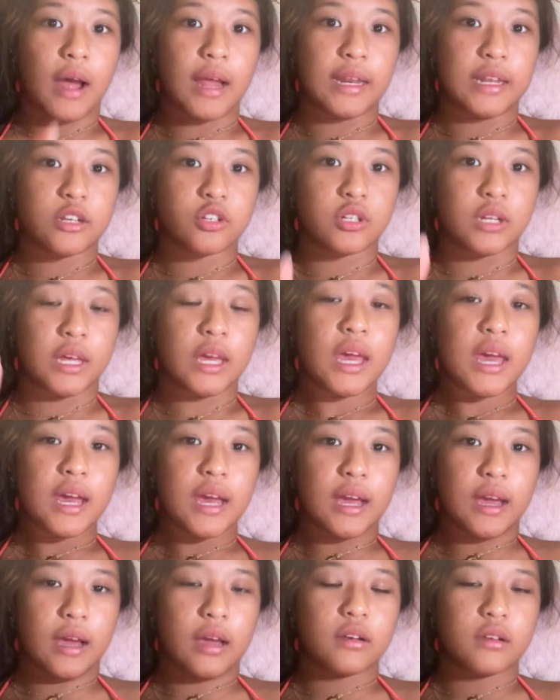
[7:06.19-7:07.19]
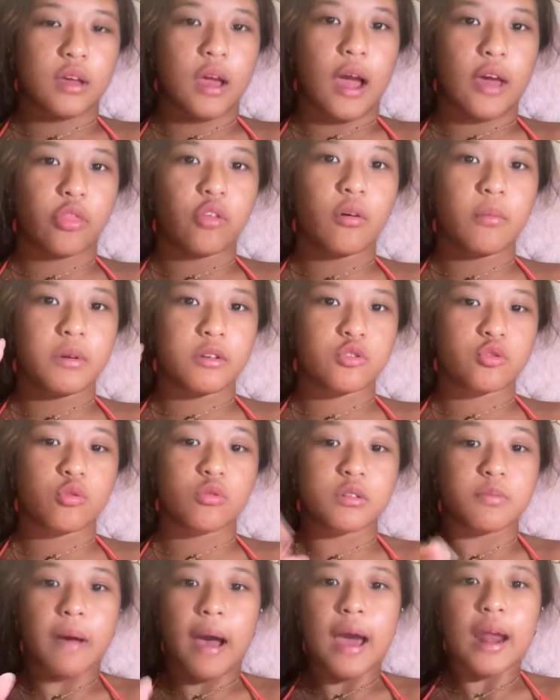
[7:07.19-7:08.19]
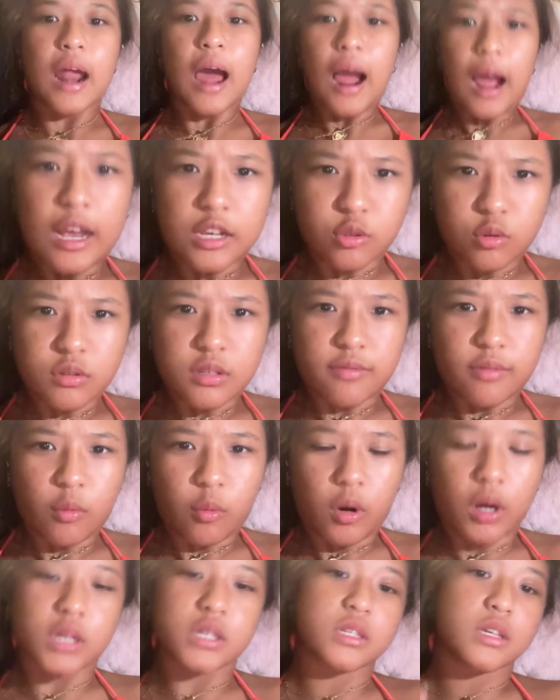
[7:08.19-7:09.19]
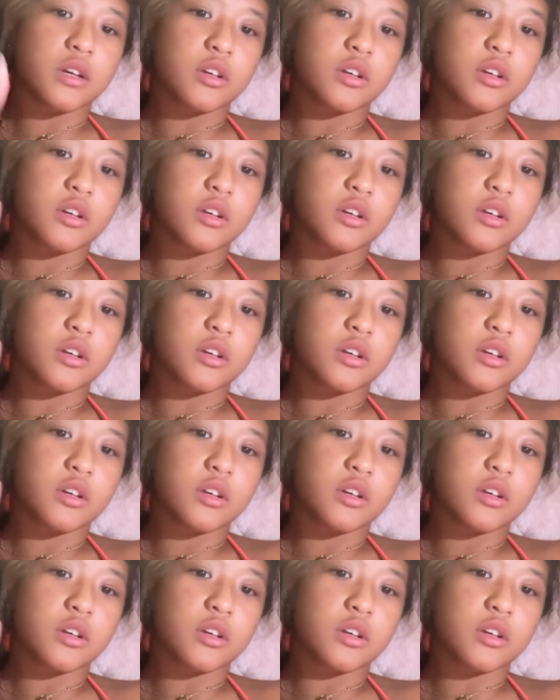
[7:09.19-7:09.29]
I literally I thought middle school was bad. High school is even worse.